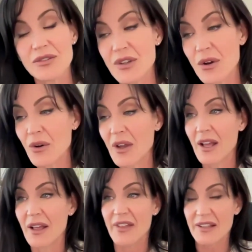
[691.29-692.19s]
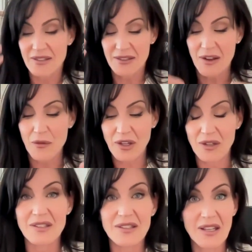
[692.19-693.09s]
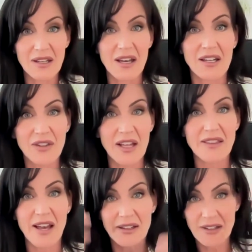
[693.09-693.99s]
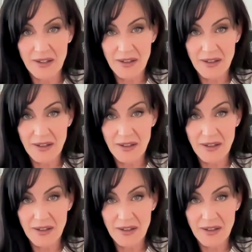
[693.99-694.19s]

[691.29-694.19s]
So I want you to see it kind of like that.